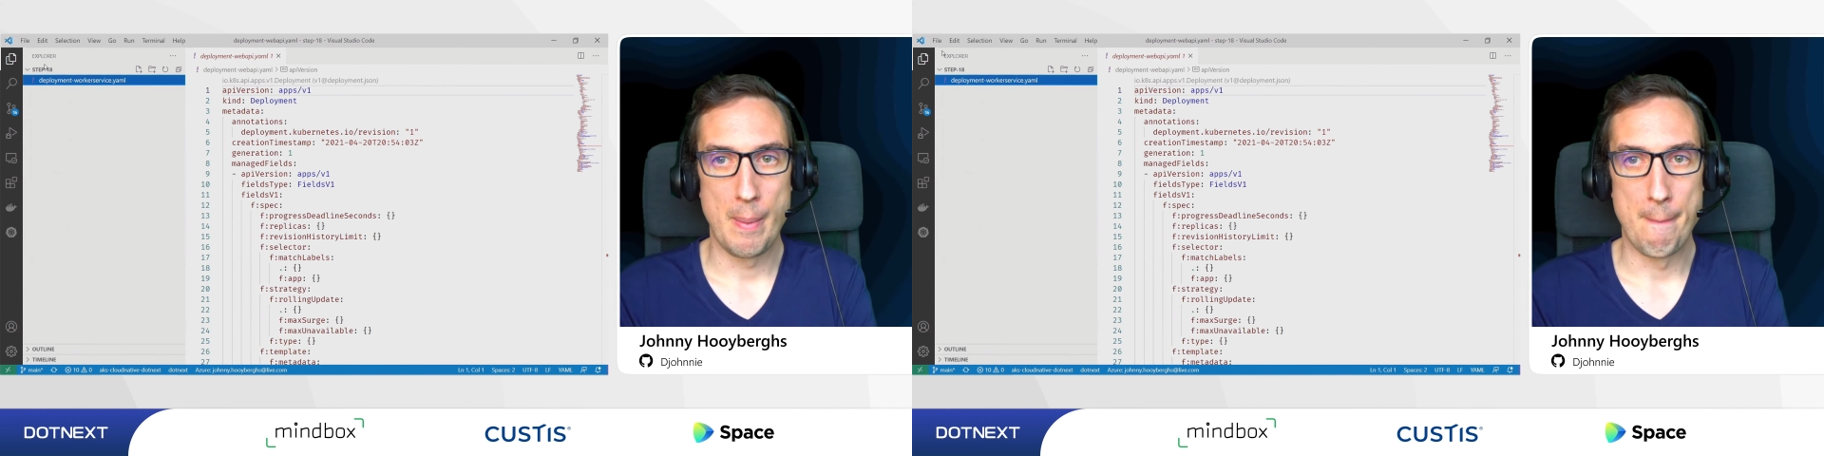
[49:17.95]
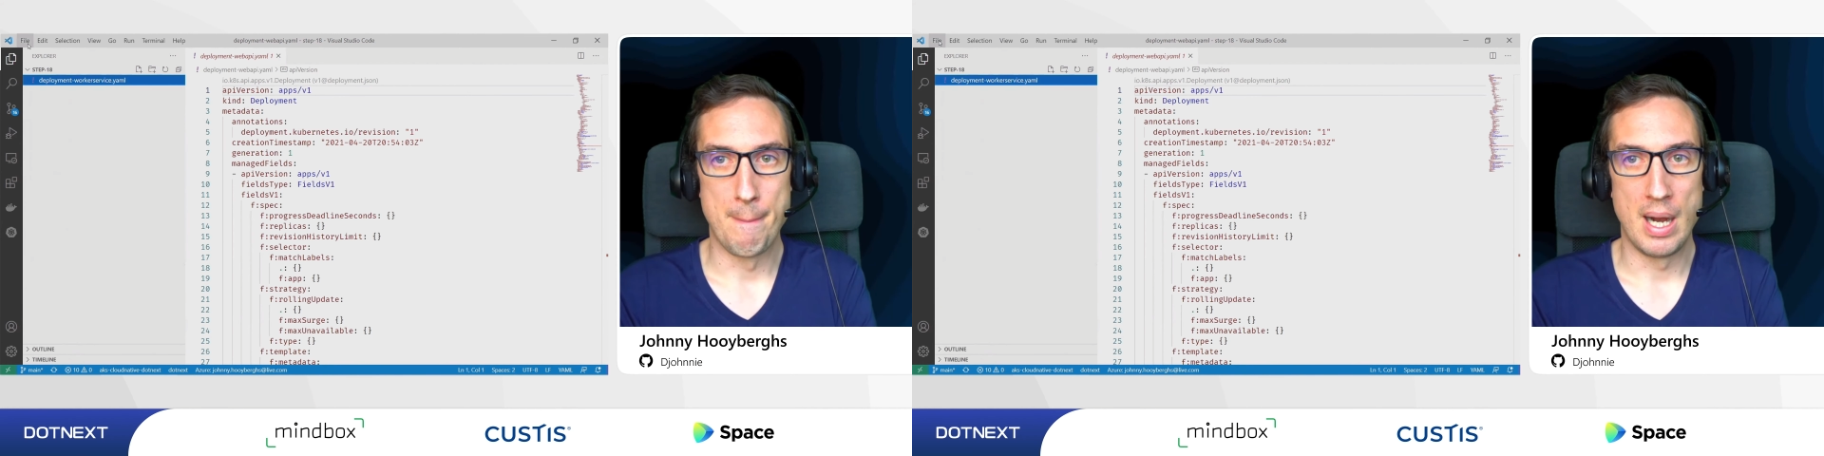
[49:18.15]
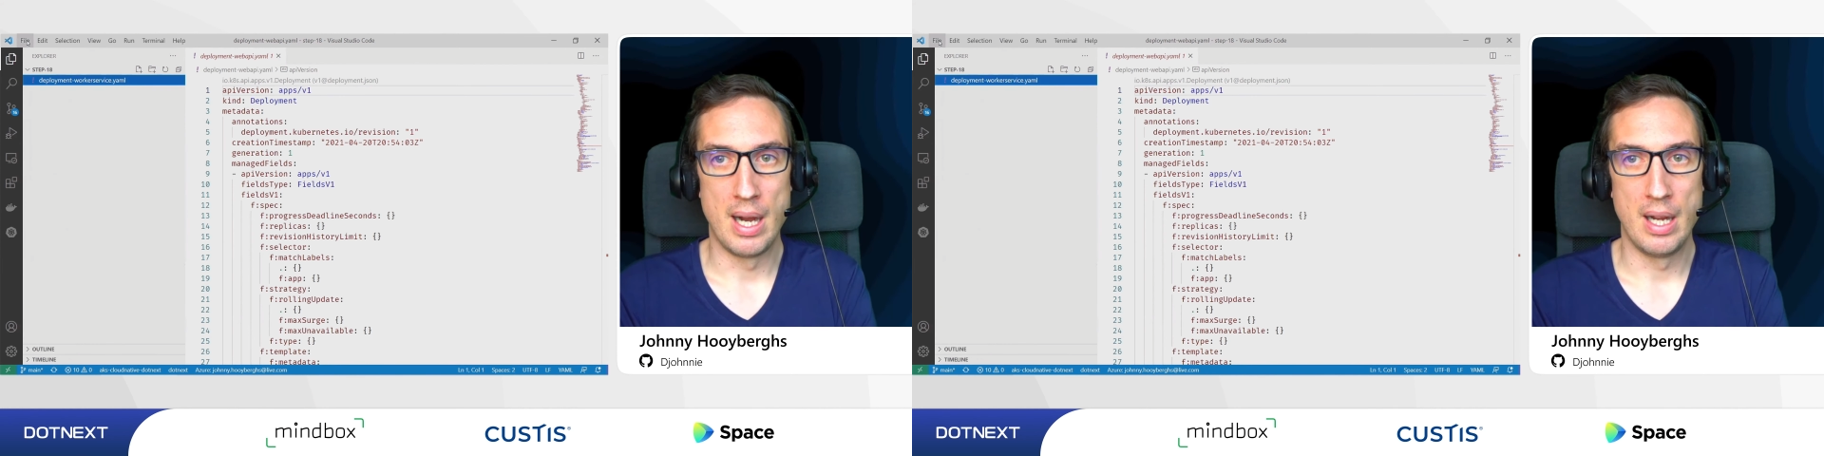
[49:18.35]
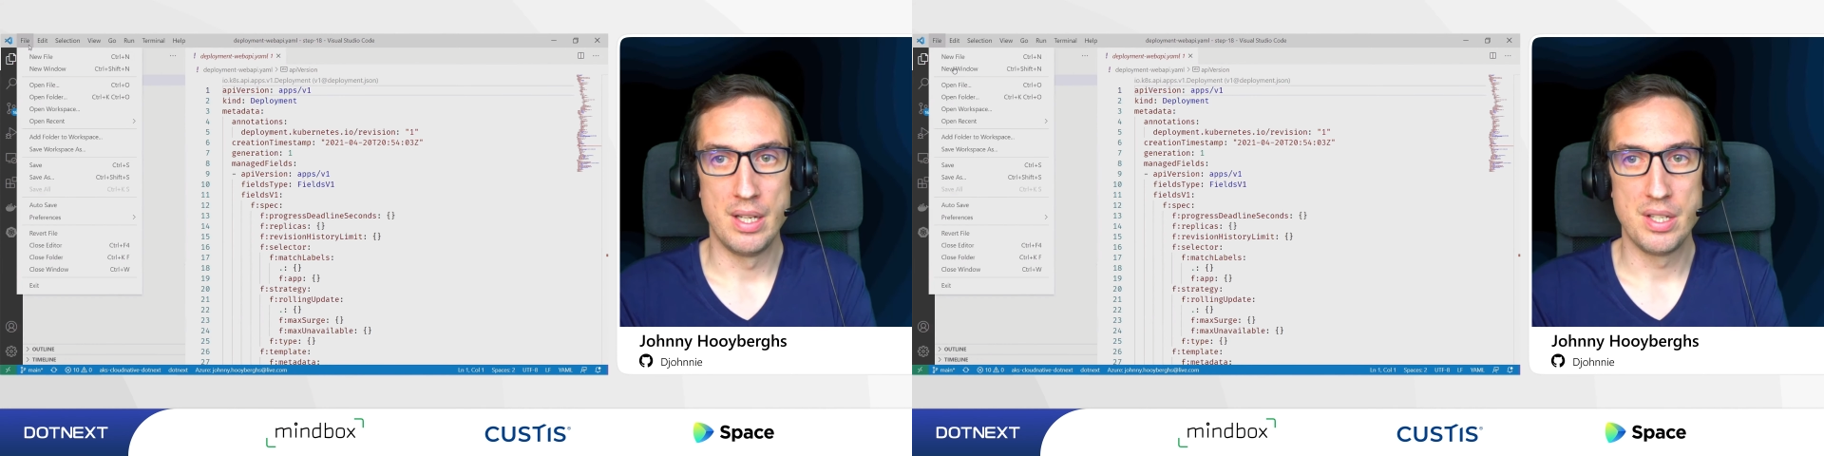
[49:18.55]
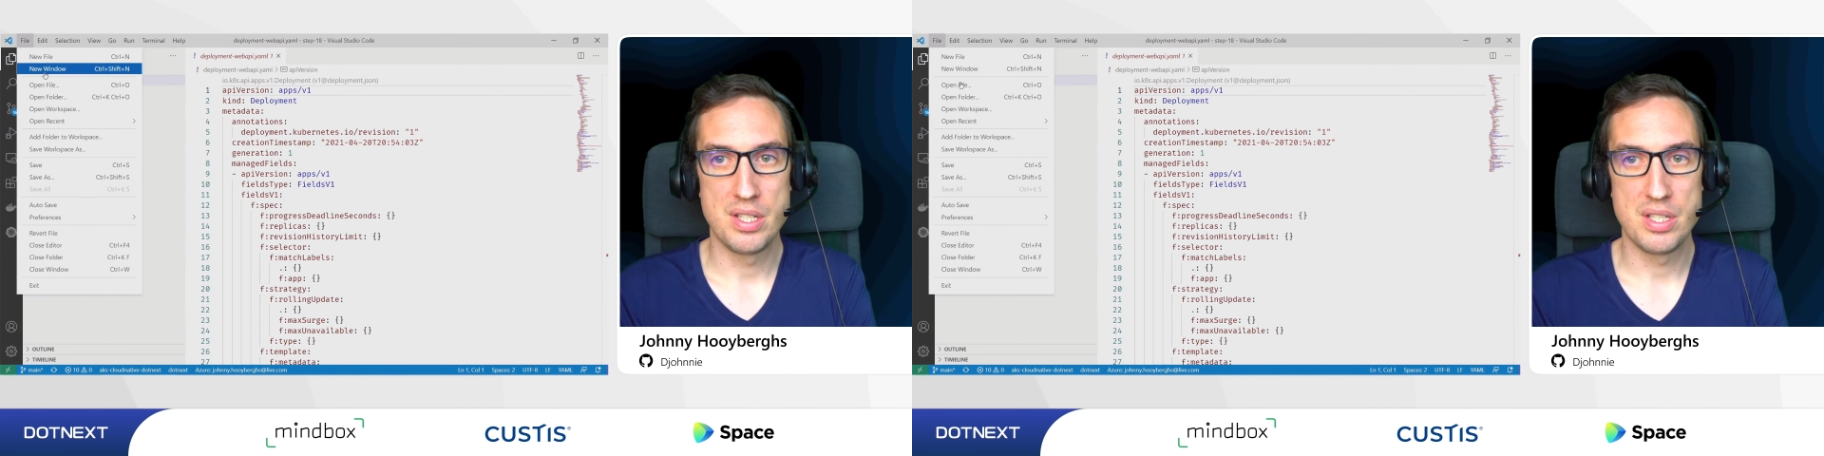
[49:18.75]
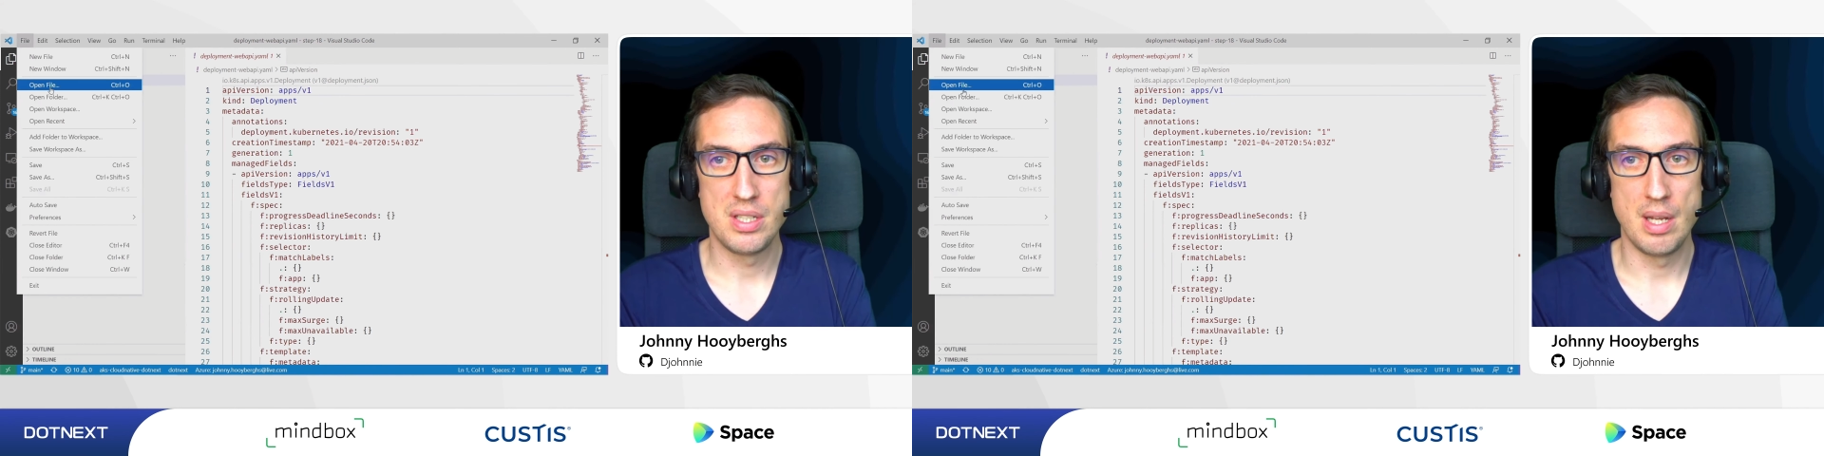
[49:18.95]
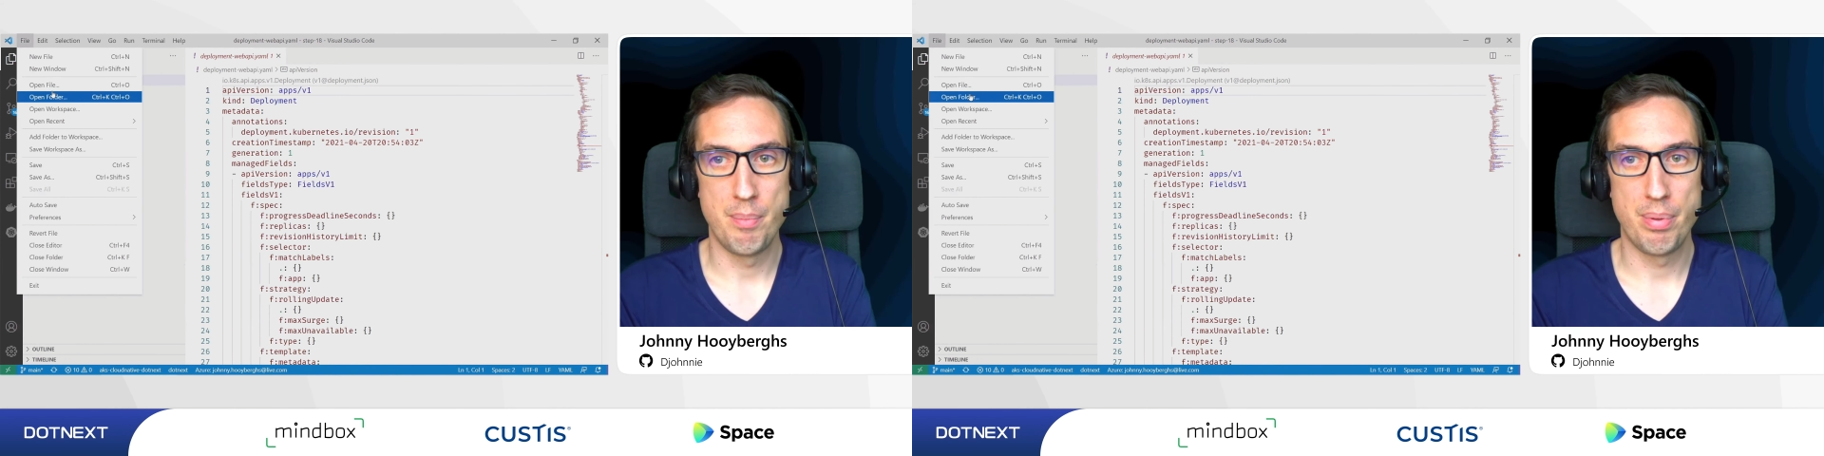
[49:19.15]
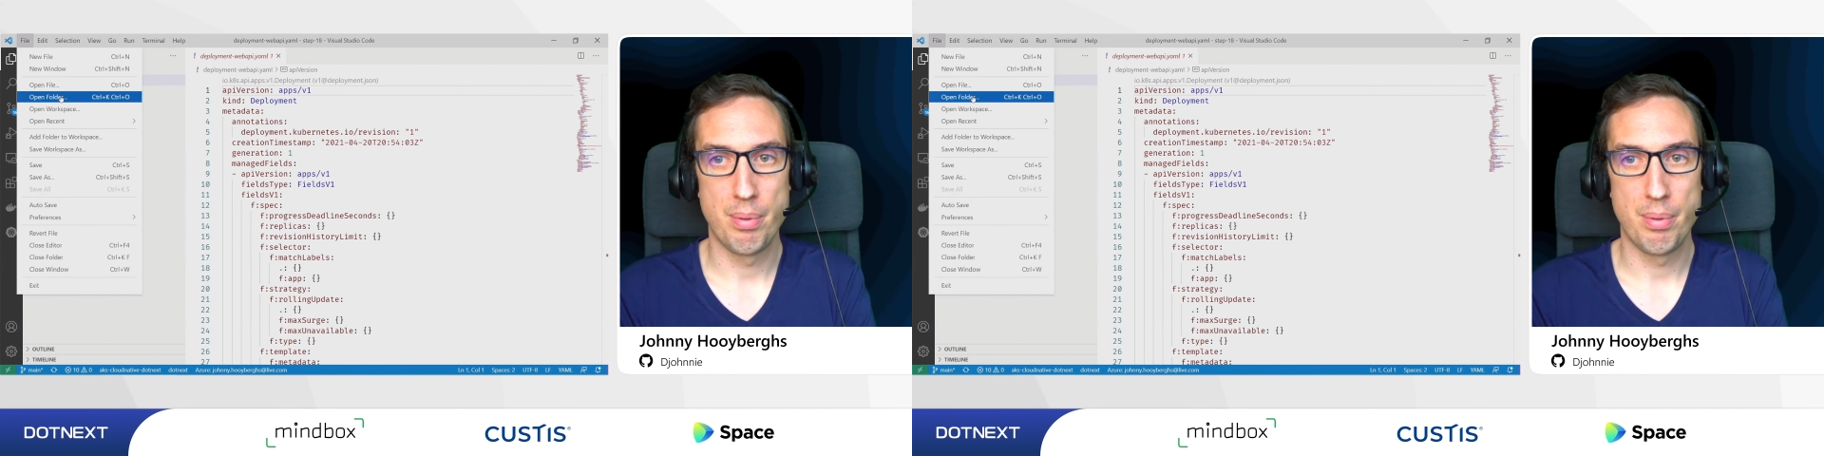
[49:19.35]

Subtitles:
my step